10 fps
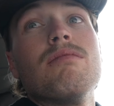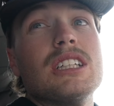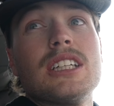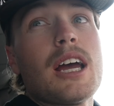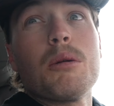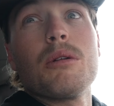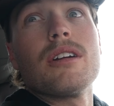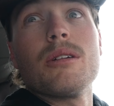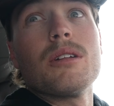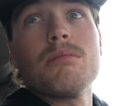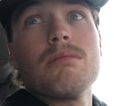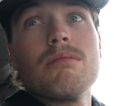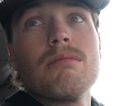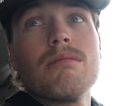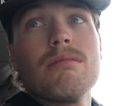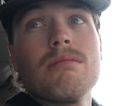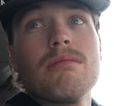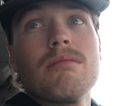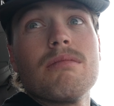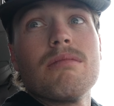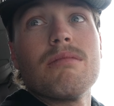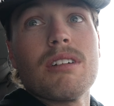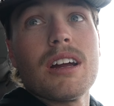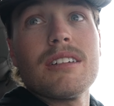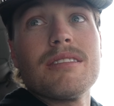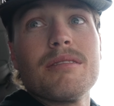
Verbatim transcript: Decide what we're gonna do with him. Right?